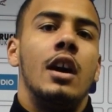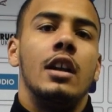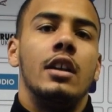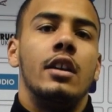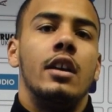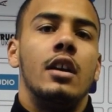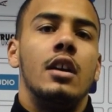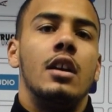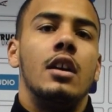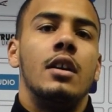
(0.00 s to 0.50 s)
And
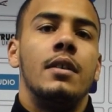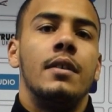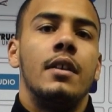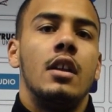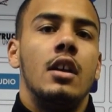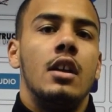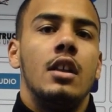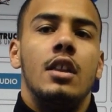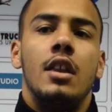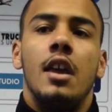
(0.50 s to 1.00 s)

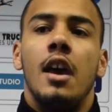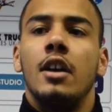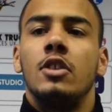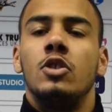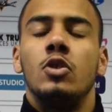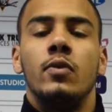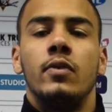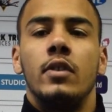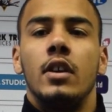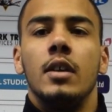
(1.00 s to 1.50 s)
they are
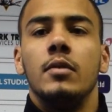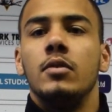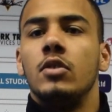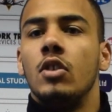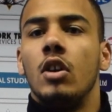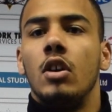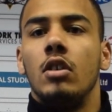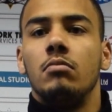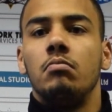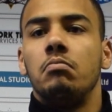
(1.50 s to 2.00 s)
tough games,
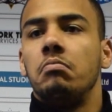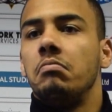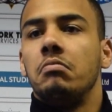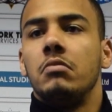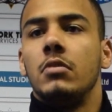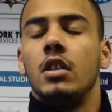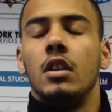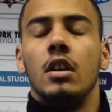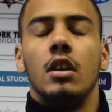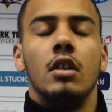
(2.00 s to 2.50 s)
not,
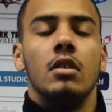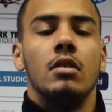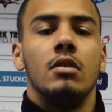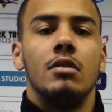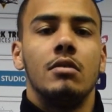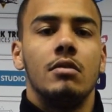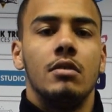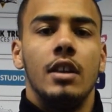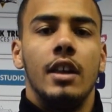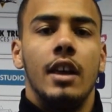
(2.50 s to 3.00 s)
you know,
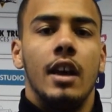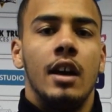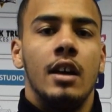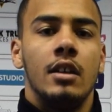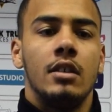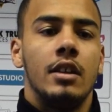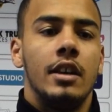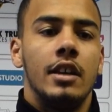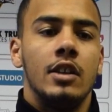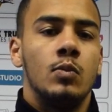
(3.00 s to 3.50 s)
they
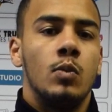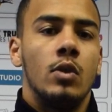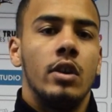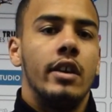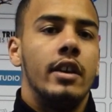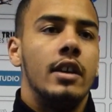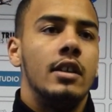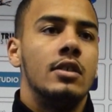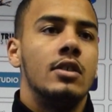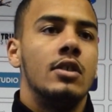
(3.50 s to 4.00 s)
are, it is what
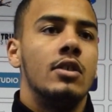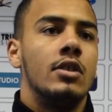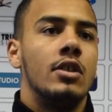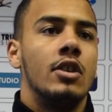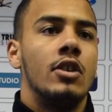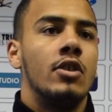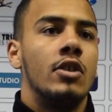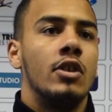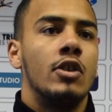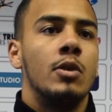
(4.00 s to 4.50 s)
it is, that
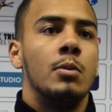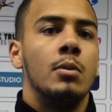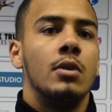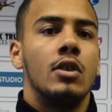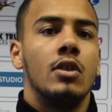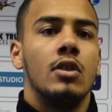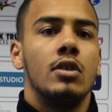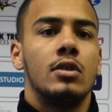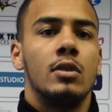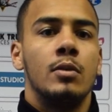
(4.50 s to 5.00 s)
you're going to come
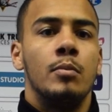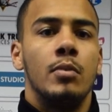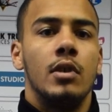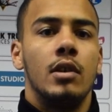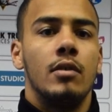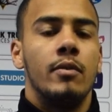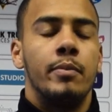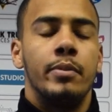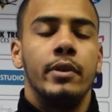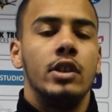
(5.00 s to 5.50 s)
across them,
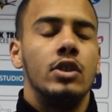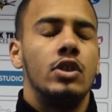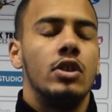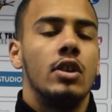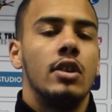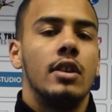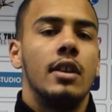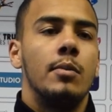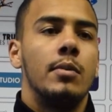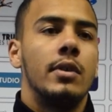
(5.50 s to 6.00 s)
but we're pretty
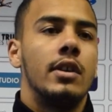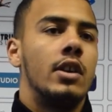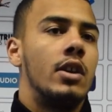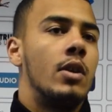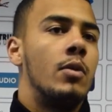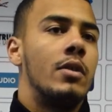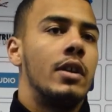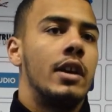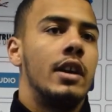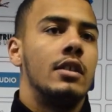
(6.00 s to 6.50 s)
sure that we can
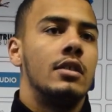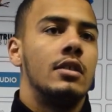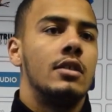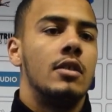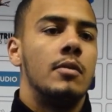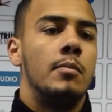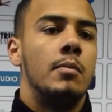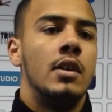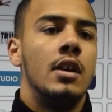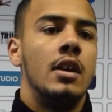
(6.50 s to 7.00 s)
go against
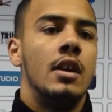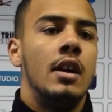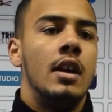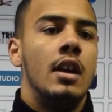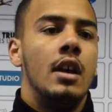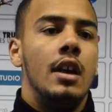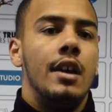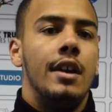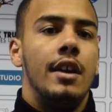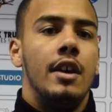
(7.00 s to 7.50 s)
them
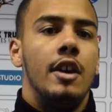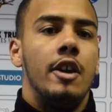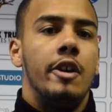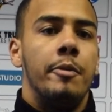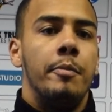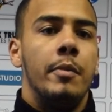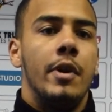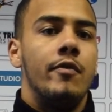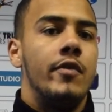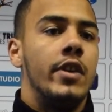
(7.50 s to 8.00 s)

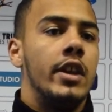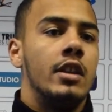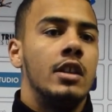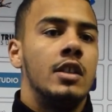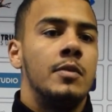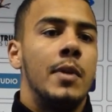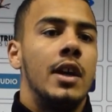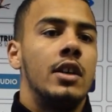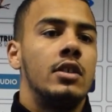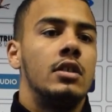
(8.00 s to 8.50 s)
and really
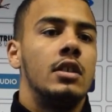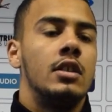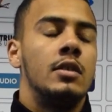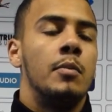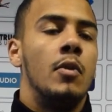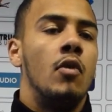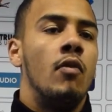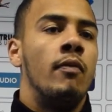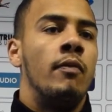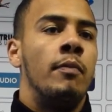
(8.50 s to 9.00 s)
smash this
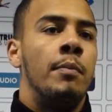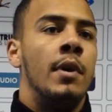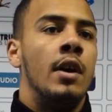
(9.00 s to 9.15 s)
month.